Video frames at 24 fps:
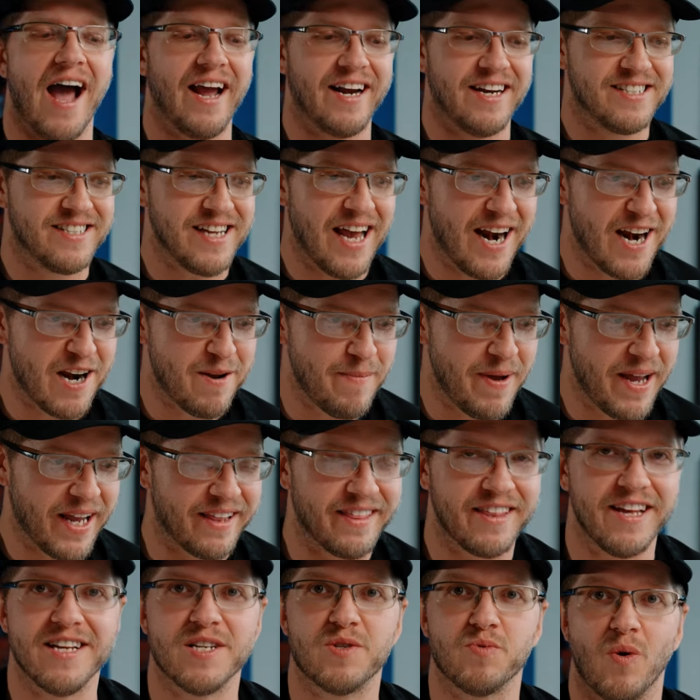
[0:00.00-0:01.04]
I decided to
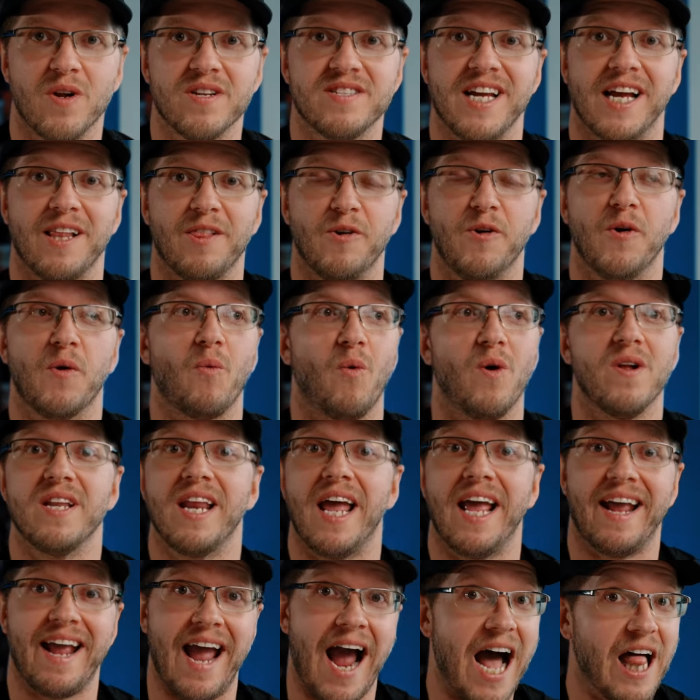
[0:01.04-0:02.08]
make this once I learned what
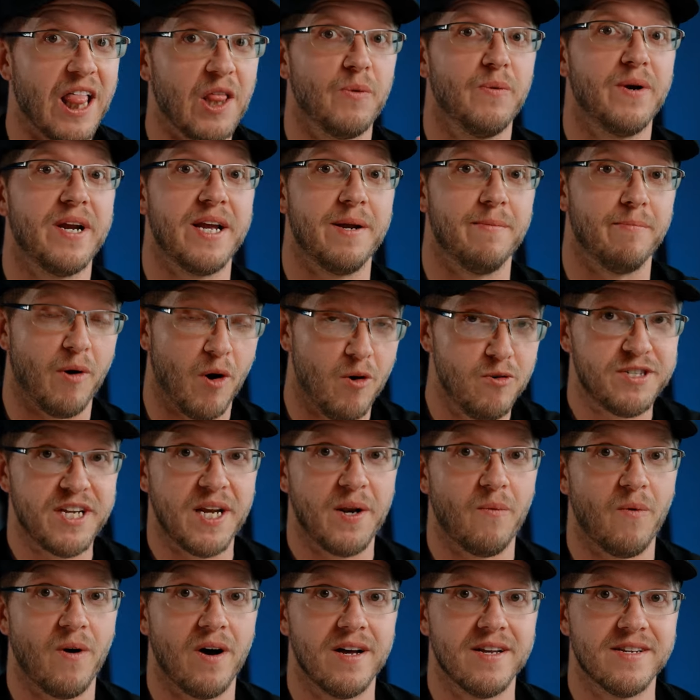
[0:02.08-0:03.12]
a calorie and
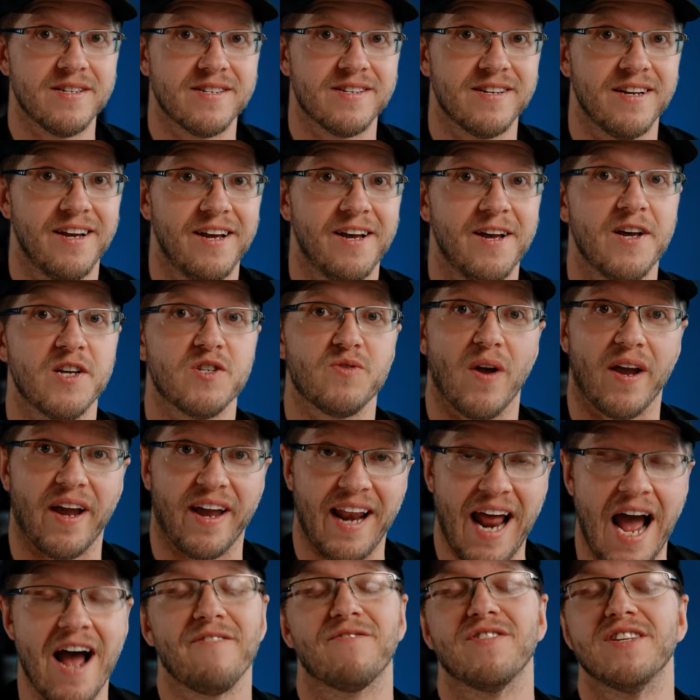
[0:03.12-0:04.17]
protein was, so I
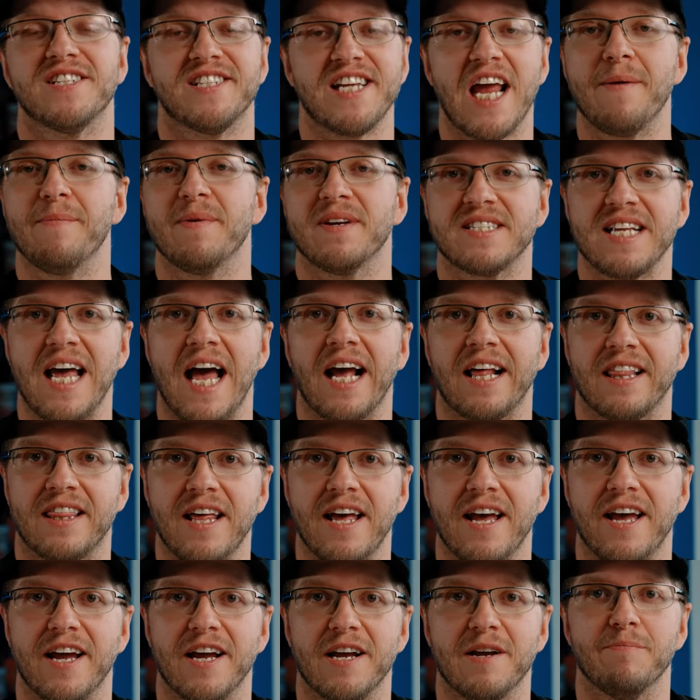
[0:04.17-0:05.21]
could have the same exact
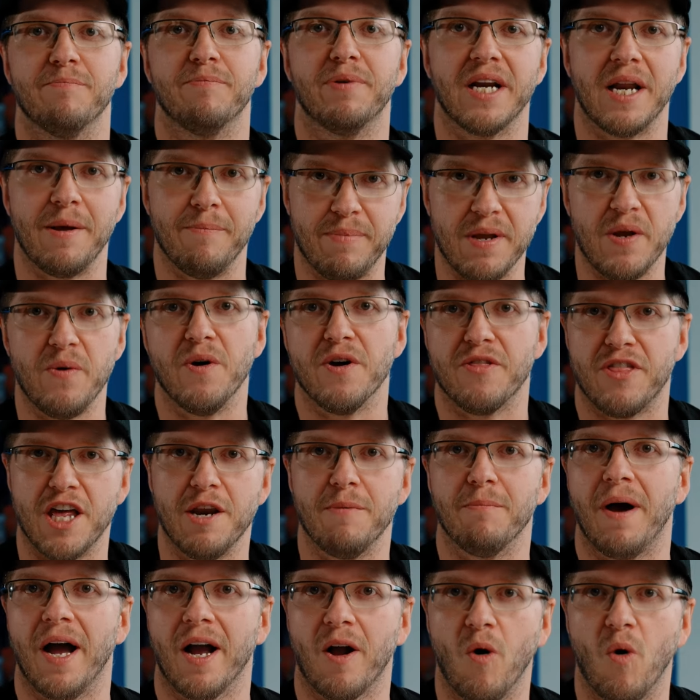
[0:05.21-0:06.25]
thing, but it be
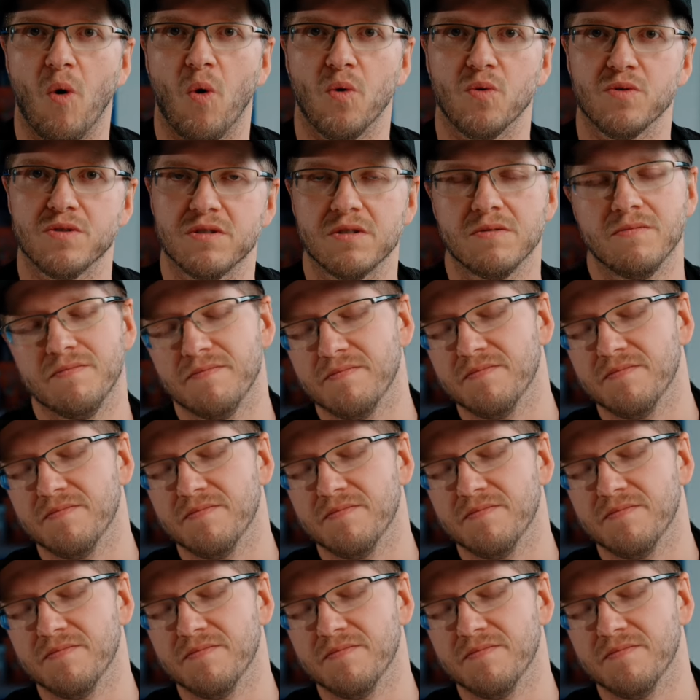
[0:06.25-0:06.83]
within my goals.